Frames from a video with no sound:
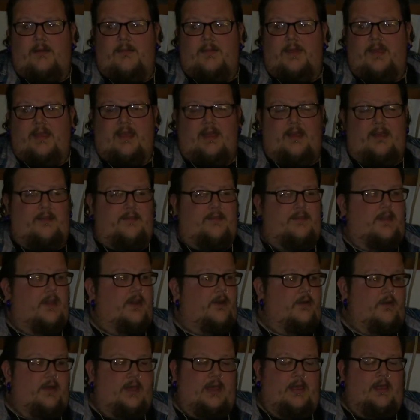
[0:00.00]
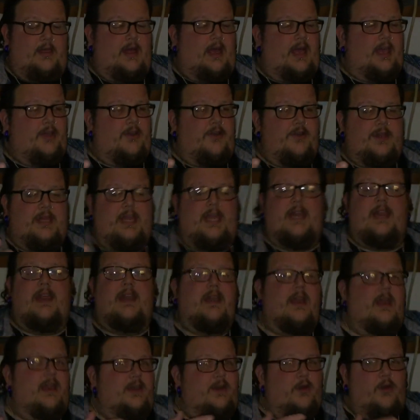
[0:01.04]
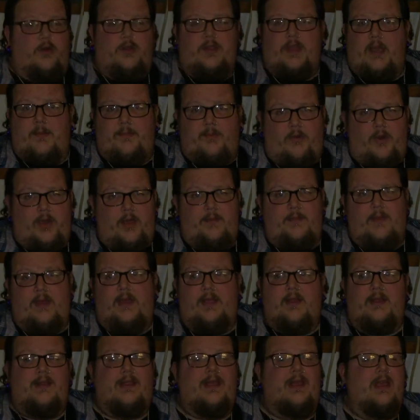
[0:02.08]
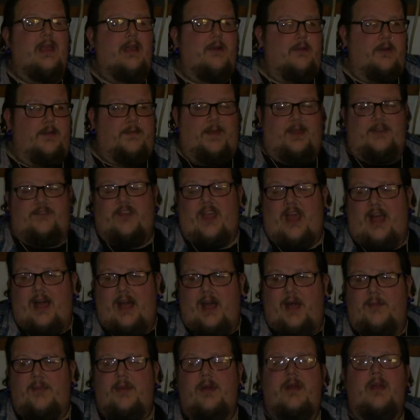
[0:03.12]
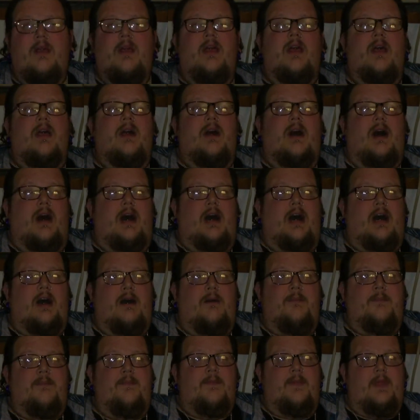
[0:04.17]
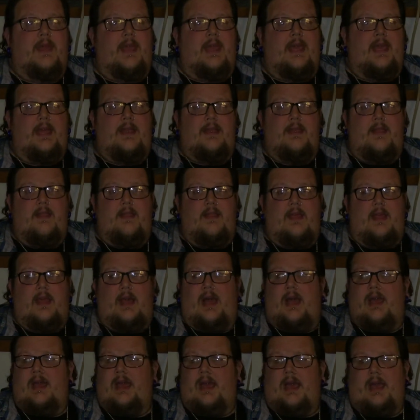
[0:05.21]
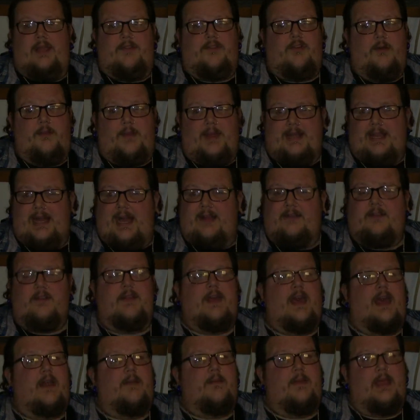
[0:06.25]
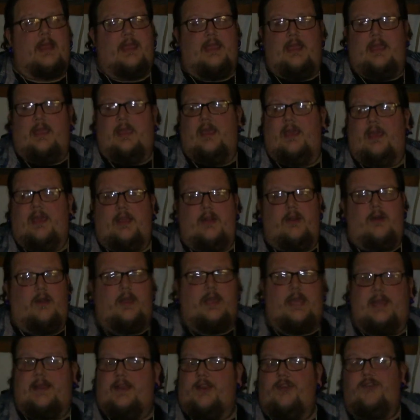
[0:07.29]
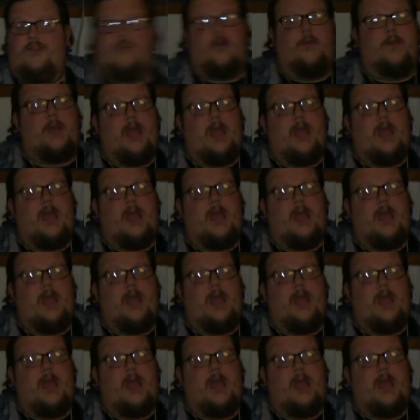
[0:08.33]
couldn't get in an early appointment with my job. And I told my doctor that. I'm like, can you show